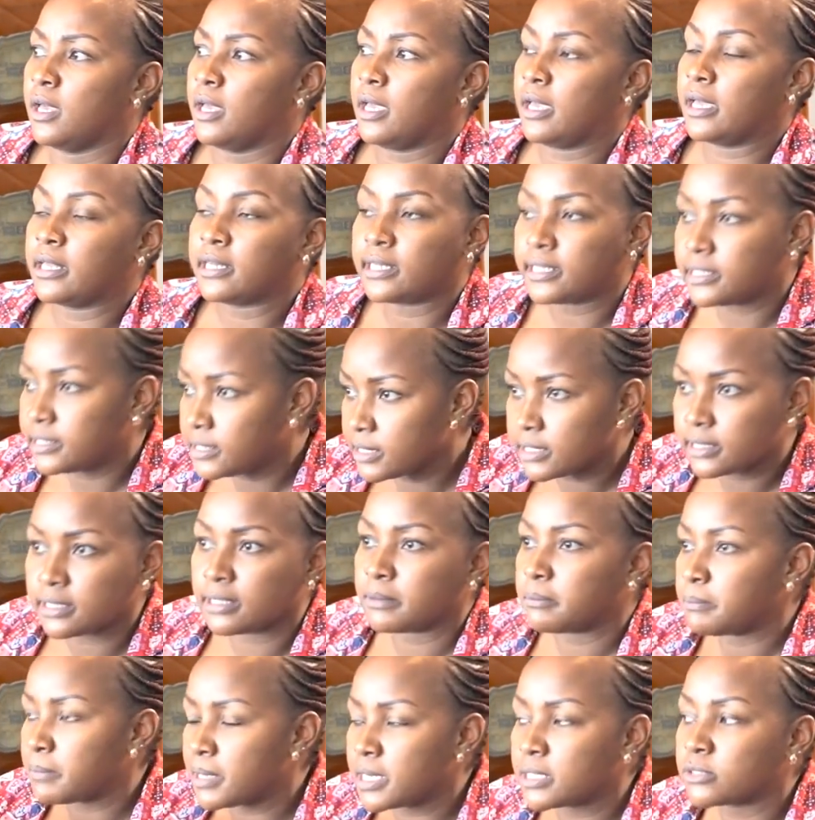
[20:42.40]
And they take
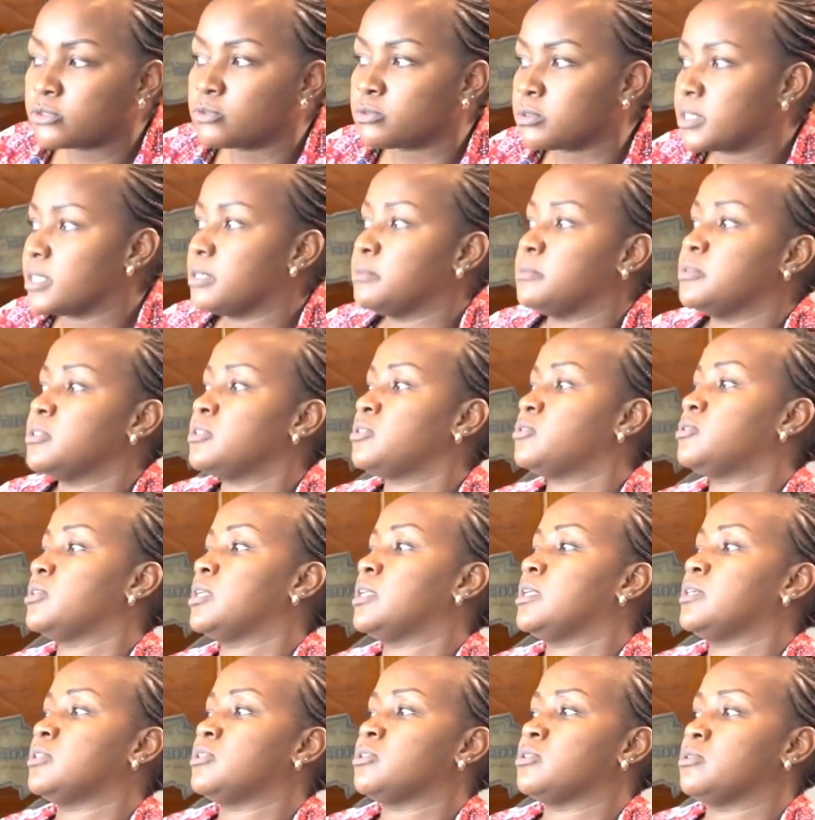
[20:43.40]
them back to chemistry
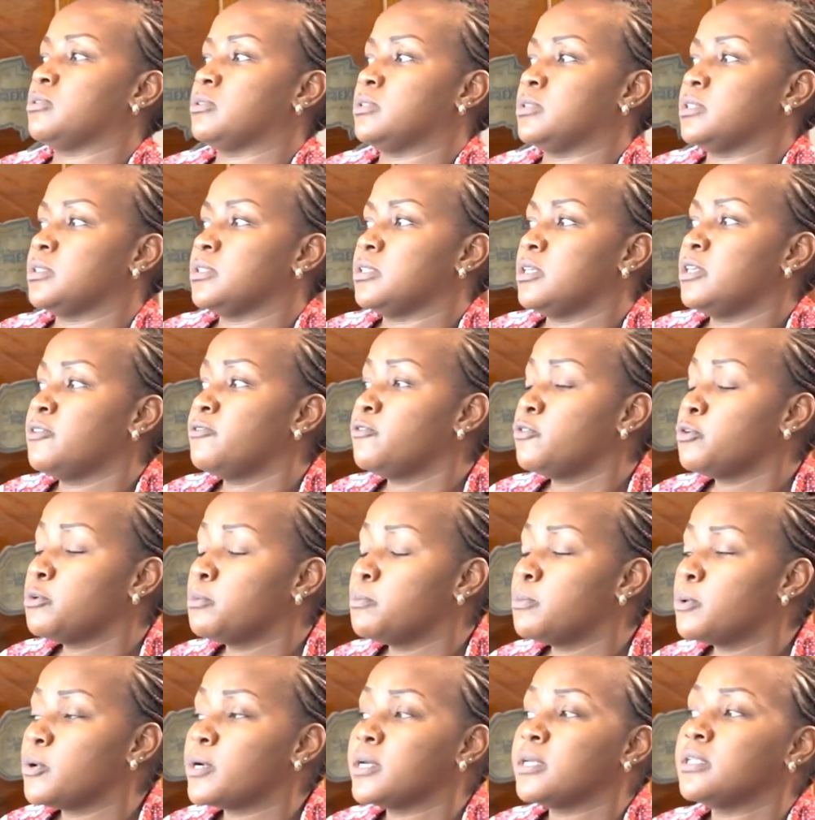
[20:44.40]
lessons. If you
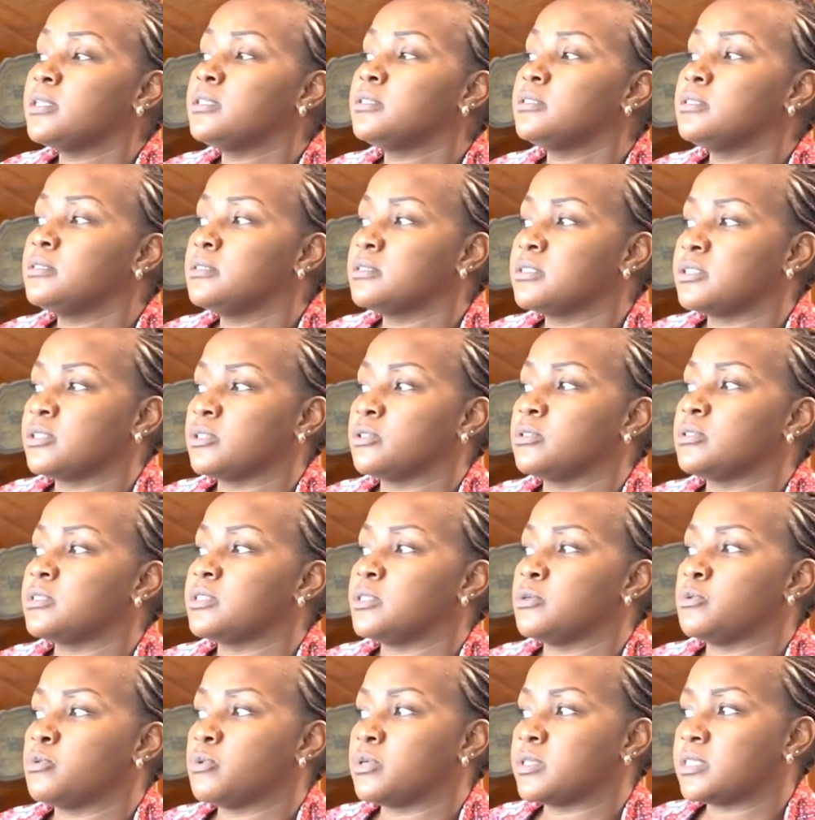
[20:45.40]
boil salty
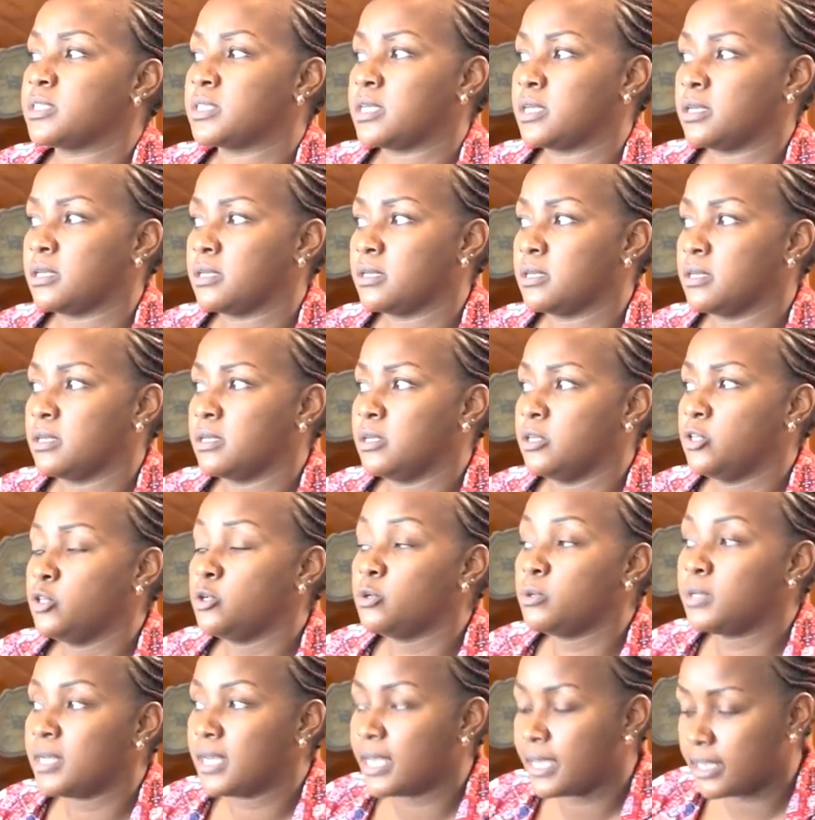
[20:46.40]
water, you
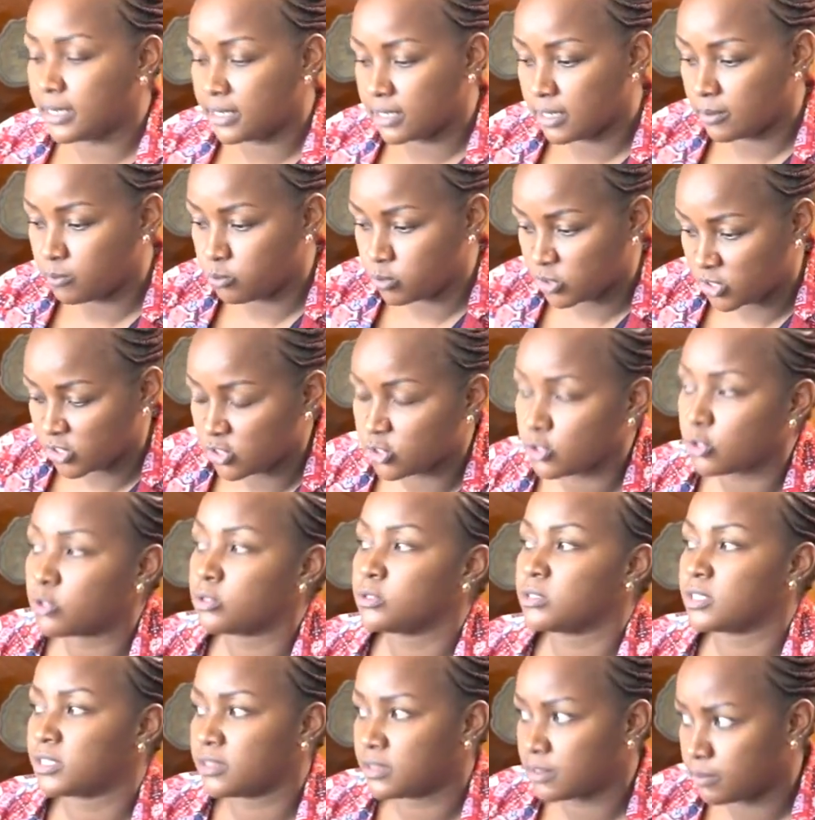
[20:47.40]
will end up with salt
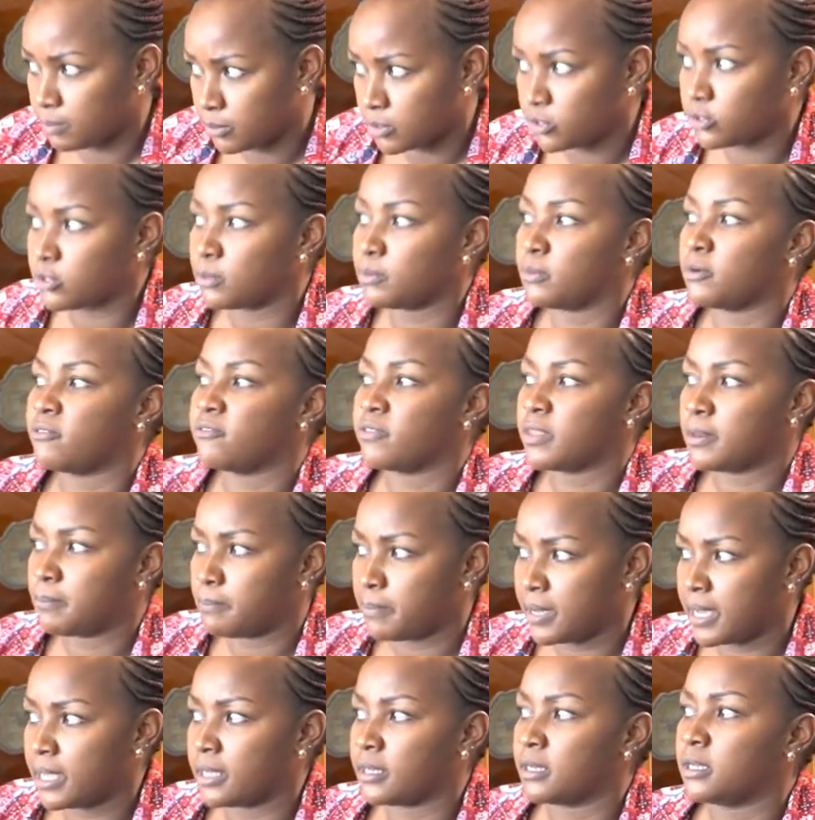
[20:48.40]
at the bottom of the
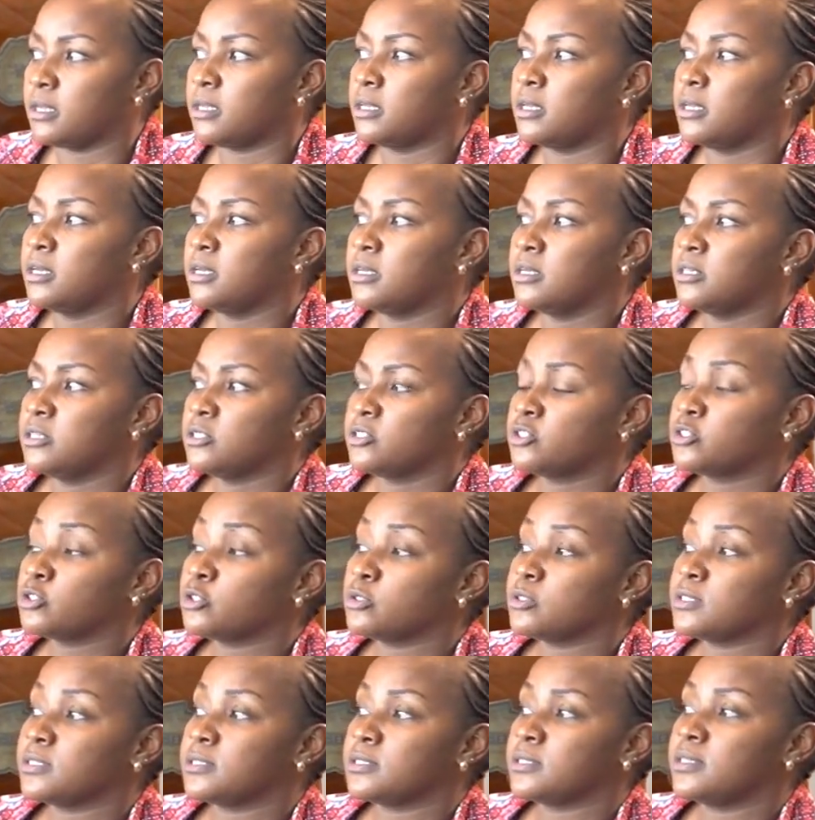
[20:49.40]
pan. So
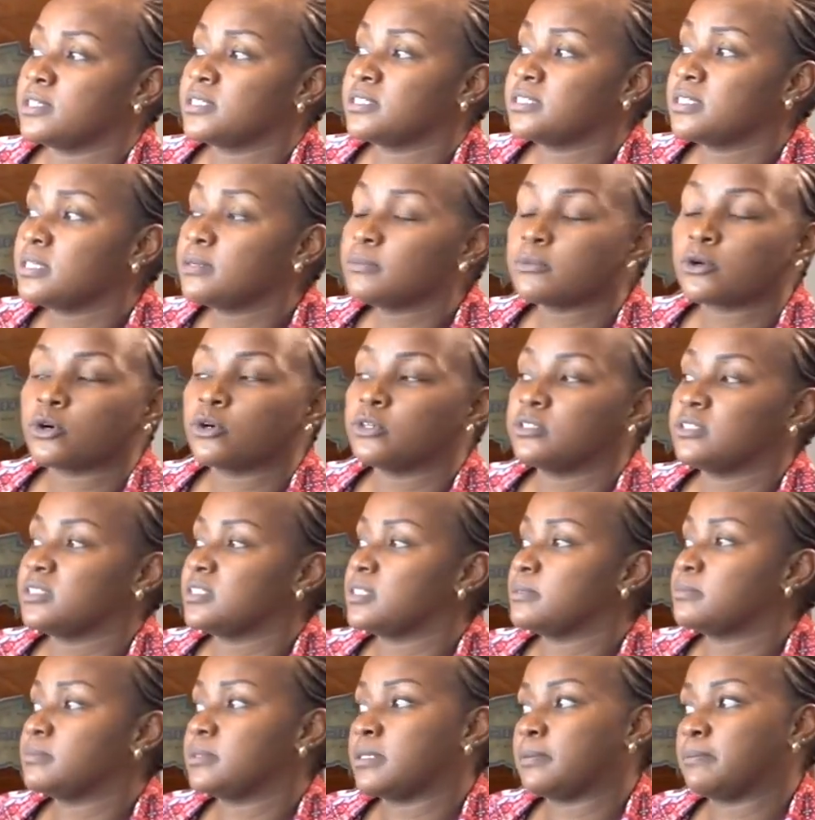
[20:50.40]
the same
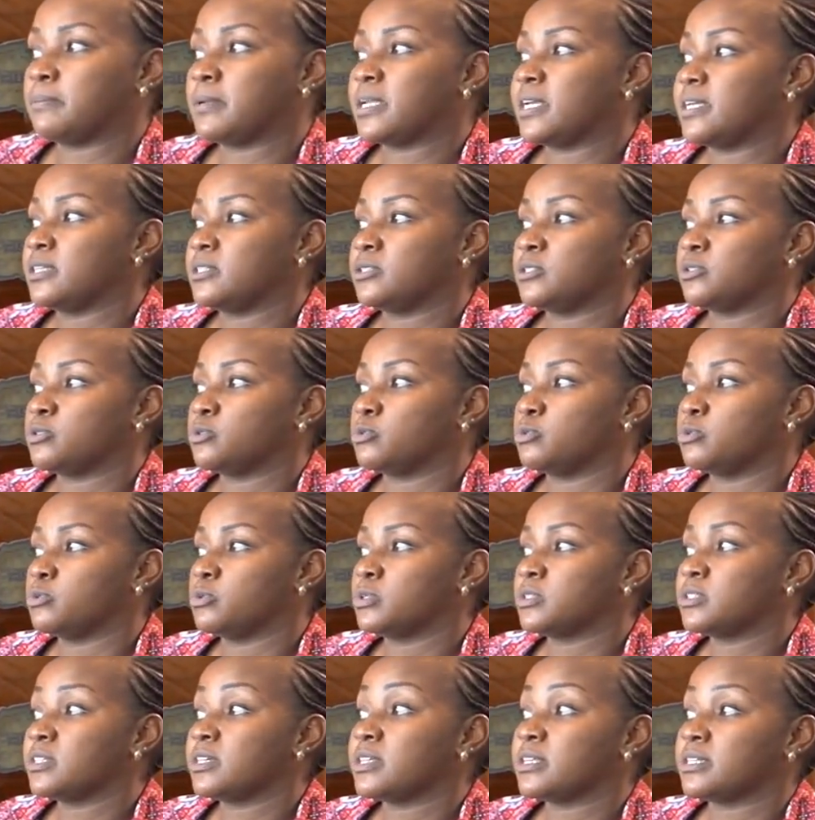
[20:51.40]
concept applies to
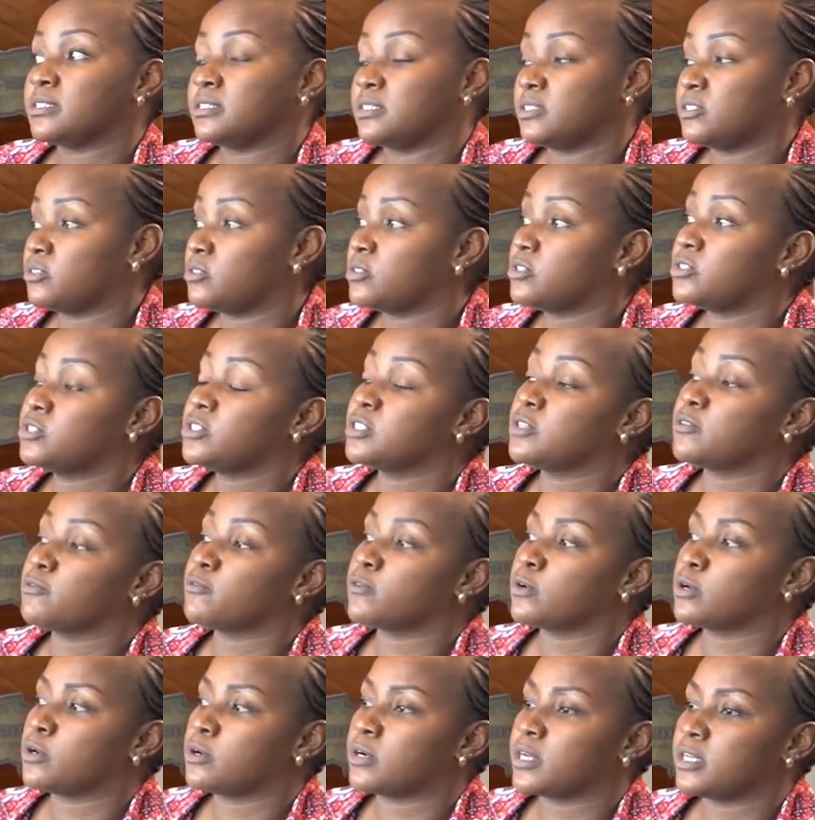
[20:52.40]
water that is rich in
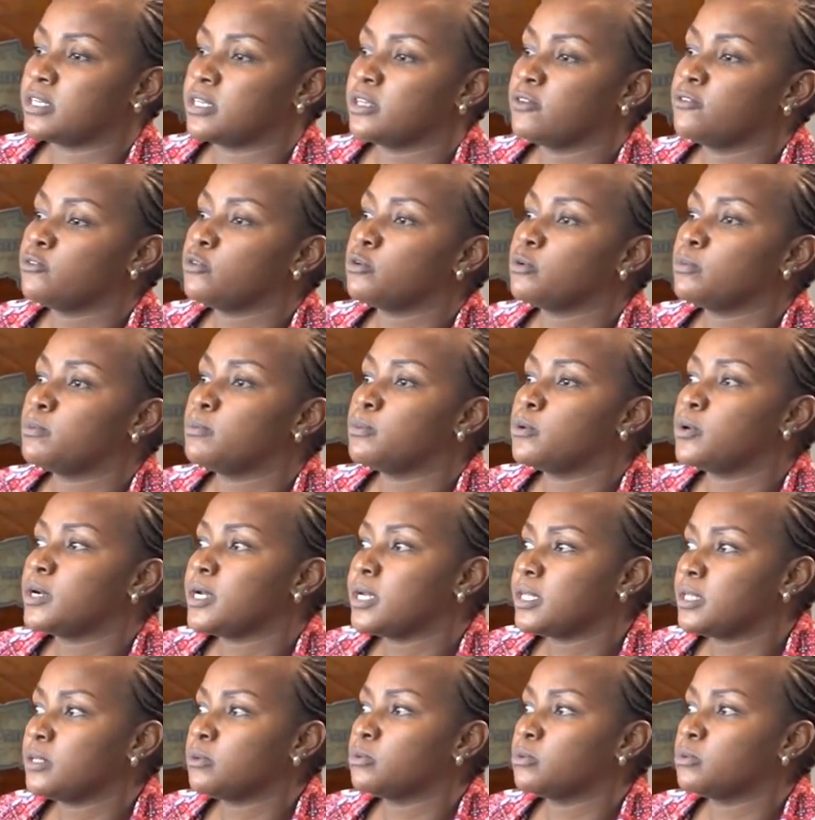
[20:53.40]
fluoride. If you boil